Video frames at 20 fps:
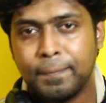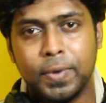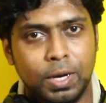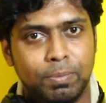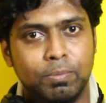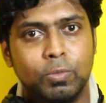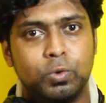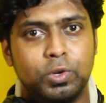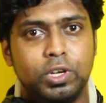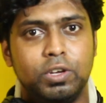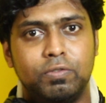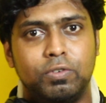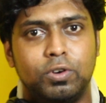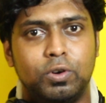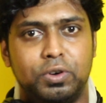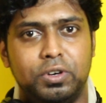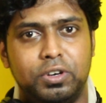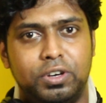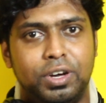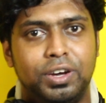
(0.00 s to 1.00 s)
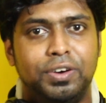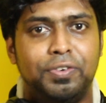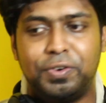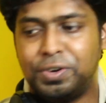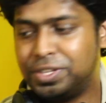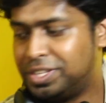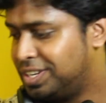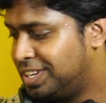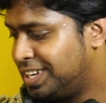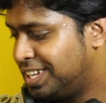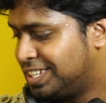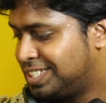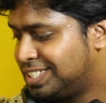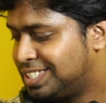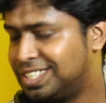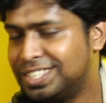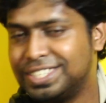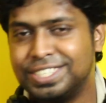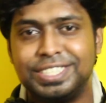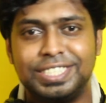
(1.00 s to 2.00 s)
I'm looking forward for the
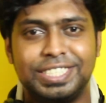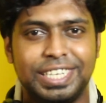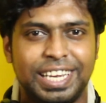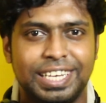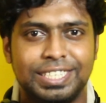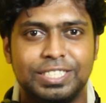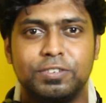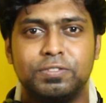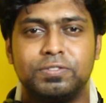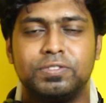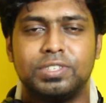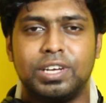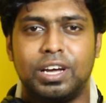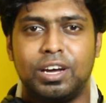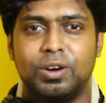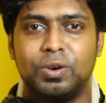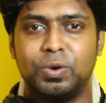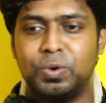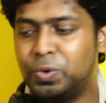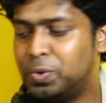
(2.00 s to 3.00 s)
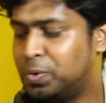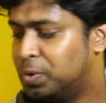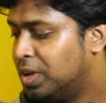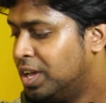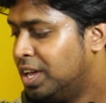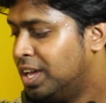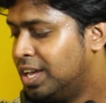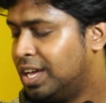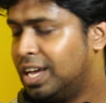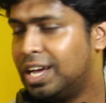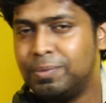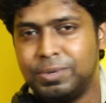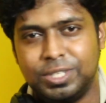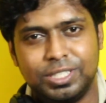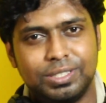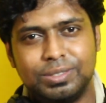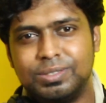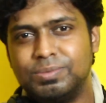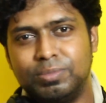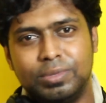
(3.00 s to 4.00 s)
next uh, Shades of Saaho. I
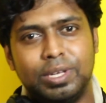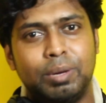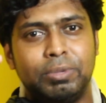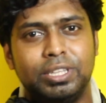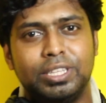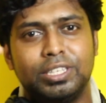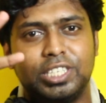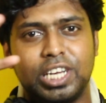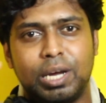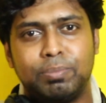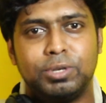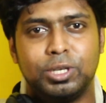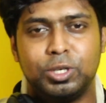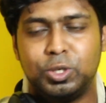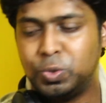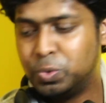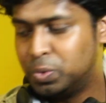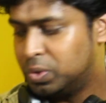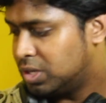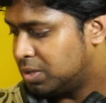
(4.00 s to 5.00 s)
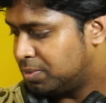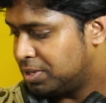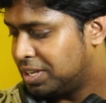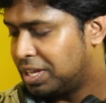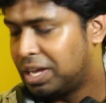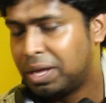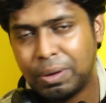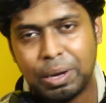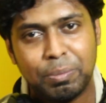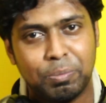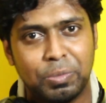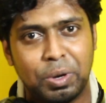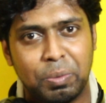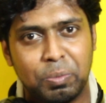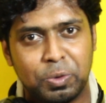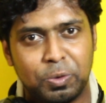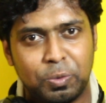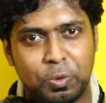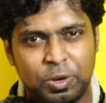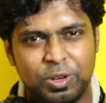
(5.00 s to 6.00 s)
mean, I mean the chapter two. I mean, I, I'm,
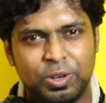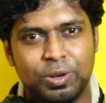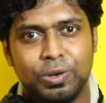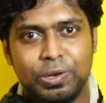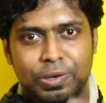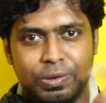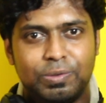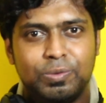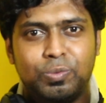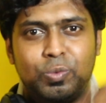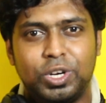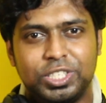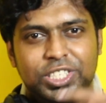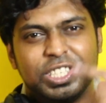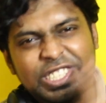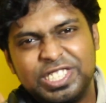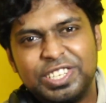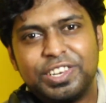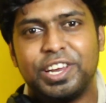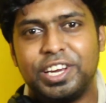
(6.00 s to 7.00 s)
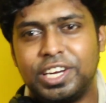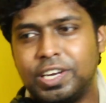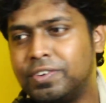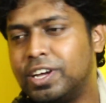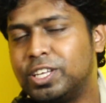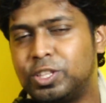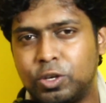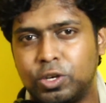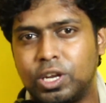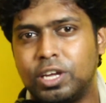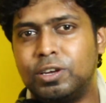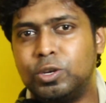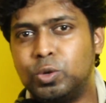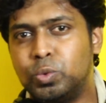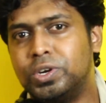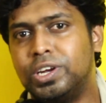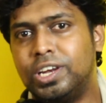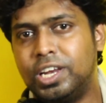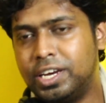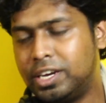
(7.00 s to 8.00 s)
I'm gonna watch it straight away. I thought I'll
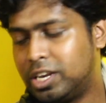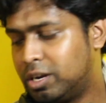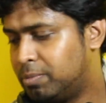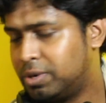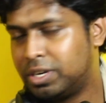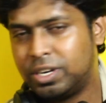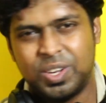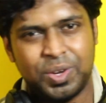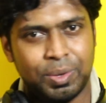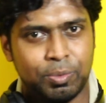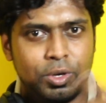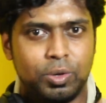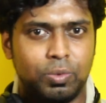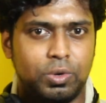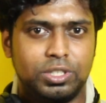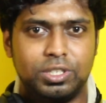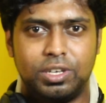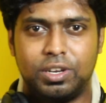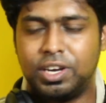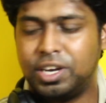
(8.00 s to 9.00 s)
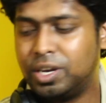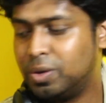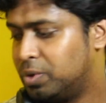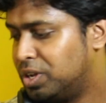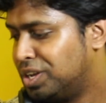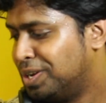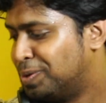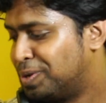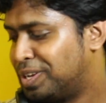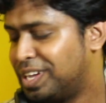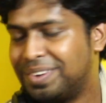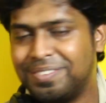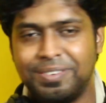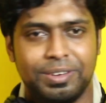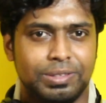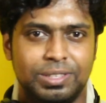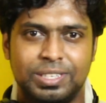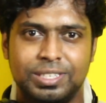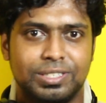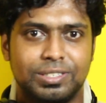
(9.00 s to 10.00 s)
do it later, but now I'm gonna watch it right away. Okay,
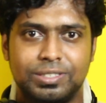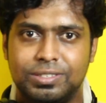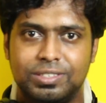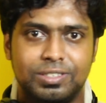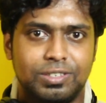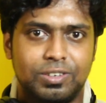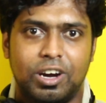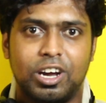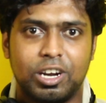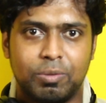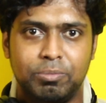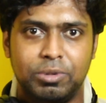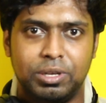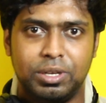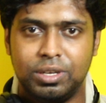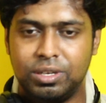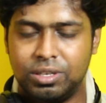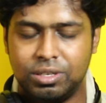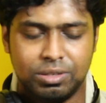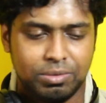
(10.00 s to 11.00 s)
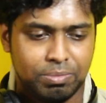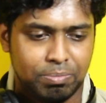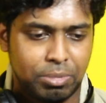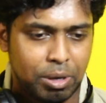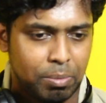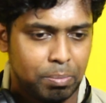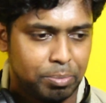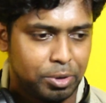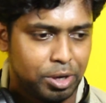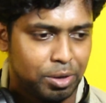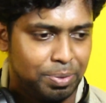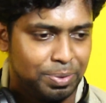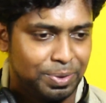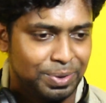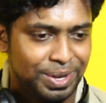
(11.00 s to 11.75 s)
well, this got me pumped.